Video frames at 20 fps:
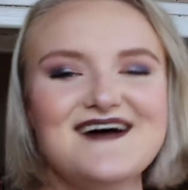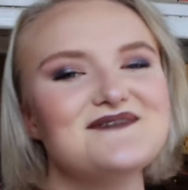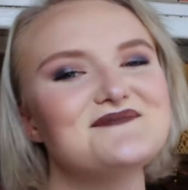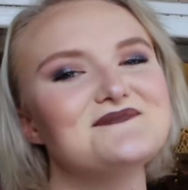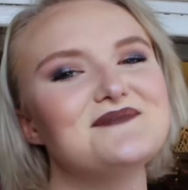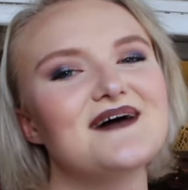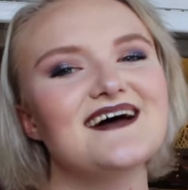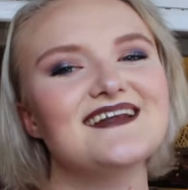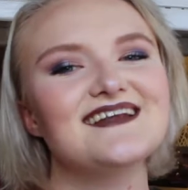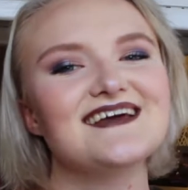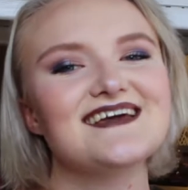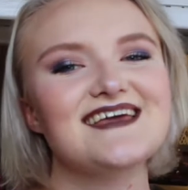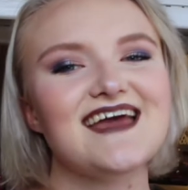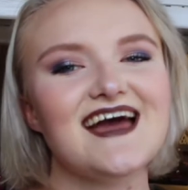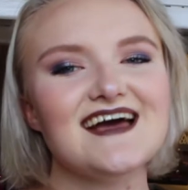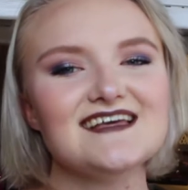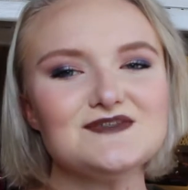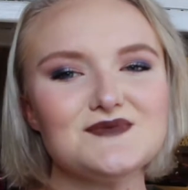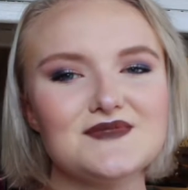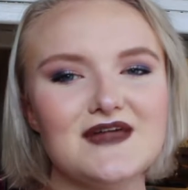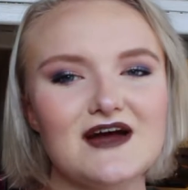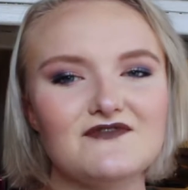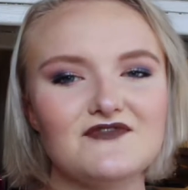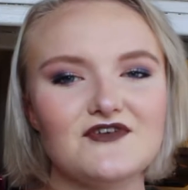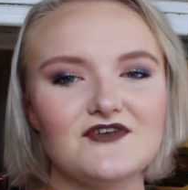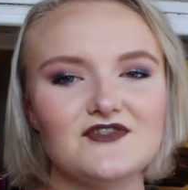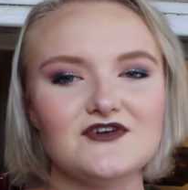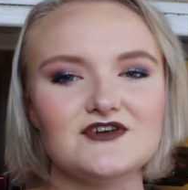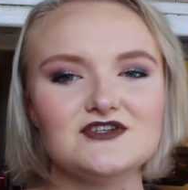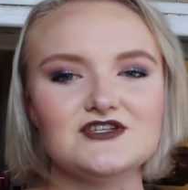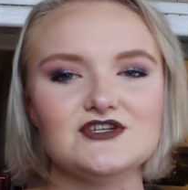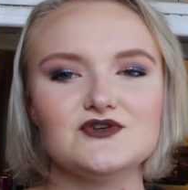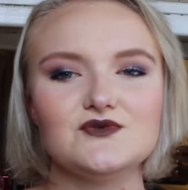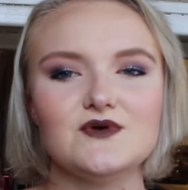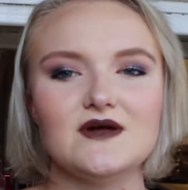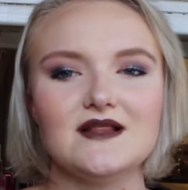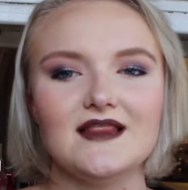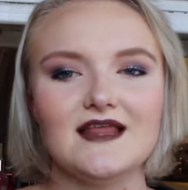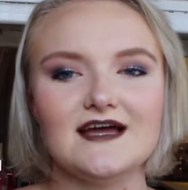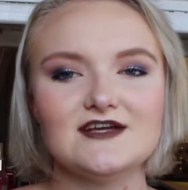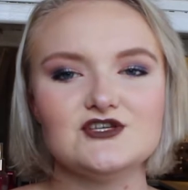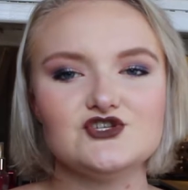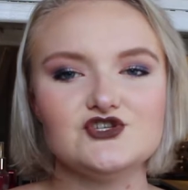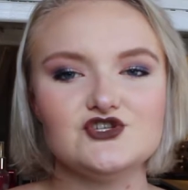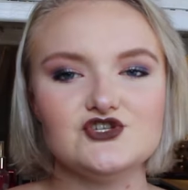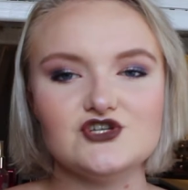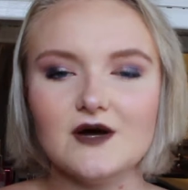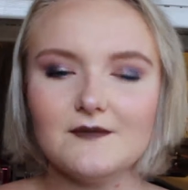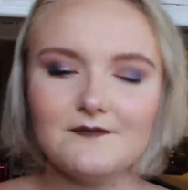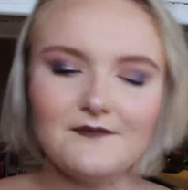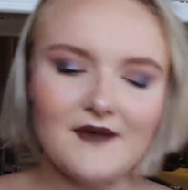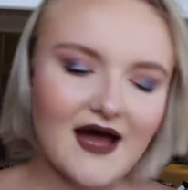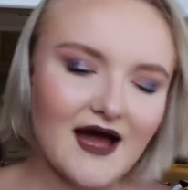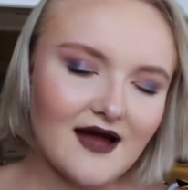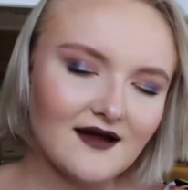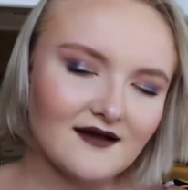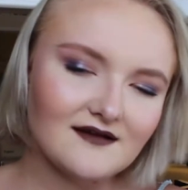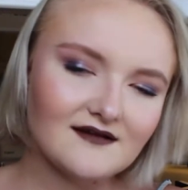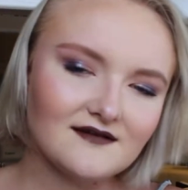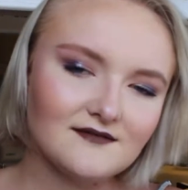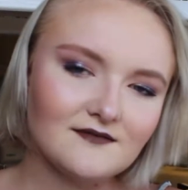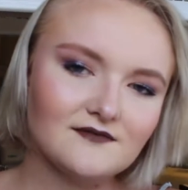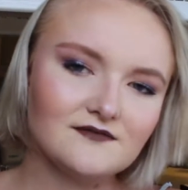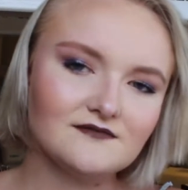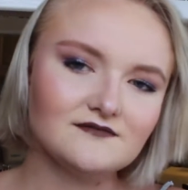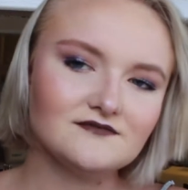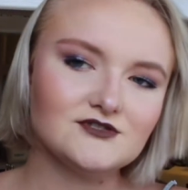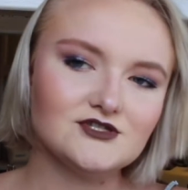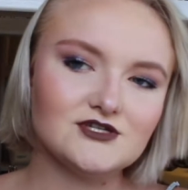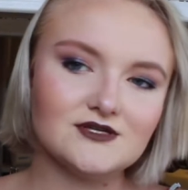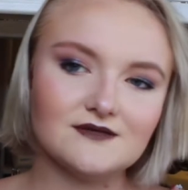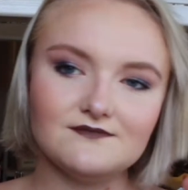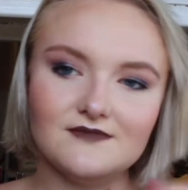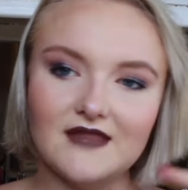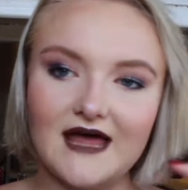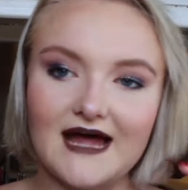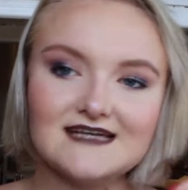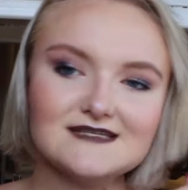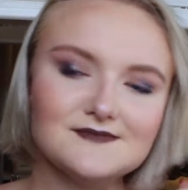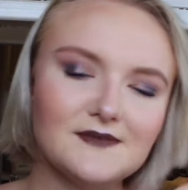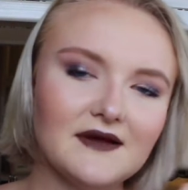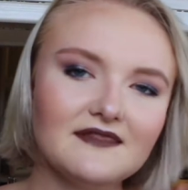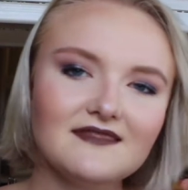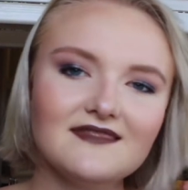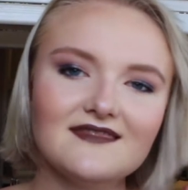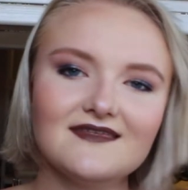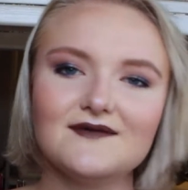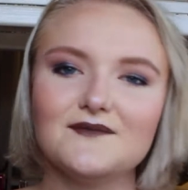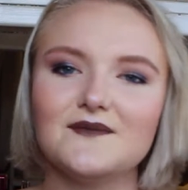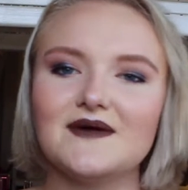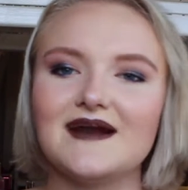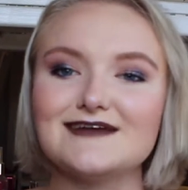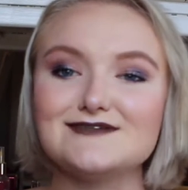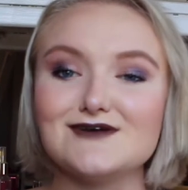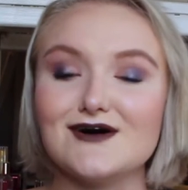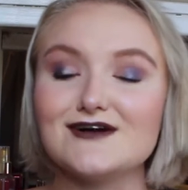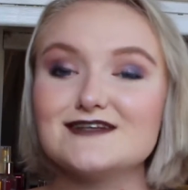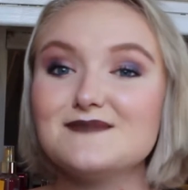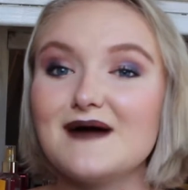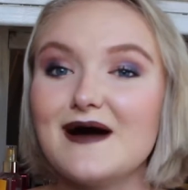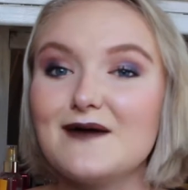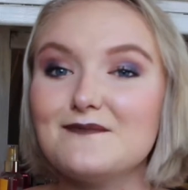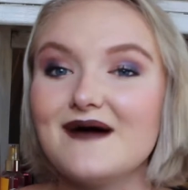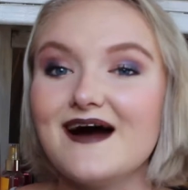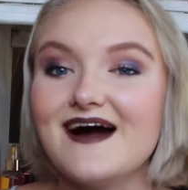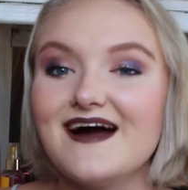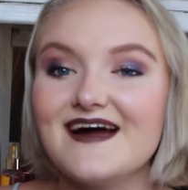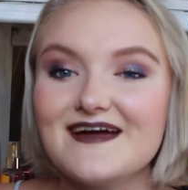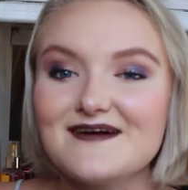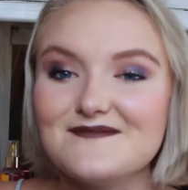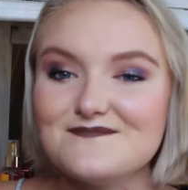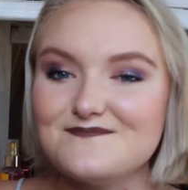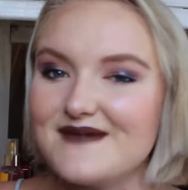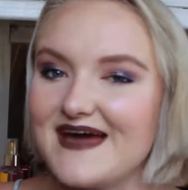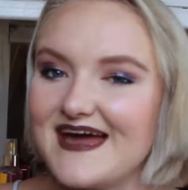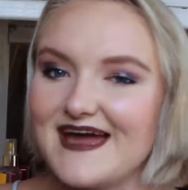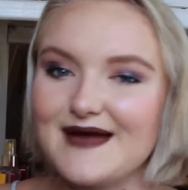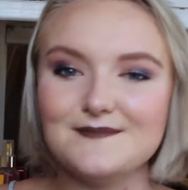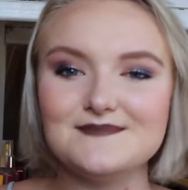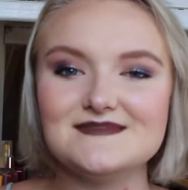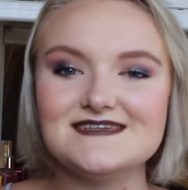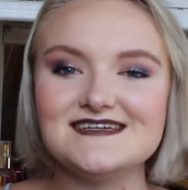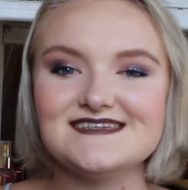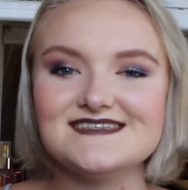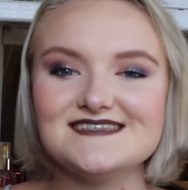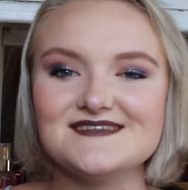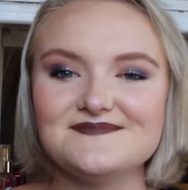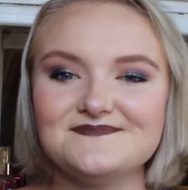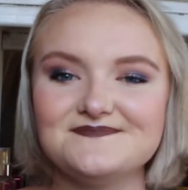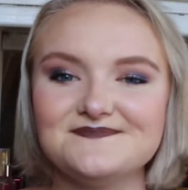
But yes, without further ado, let's jump back to last month when I talked about my May empties.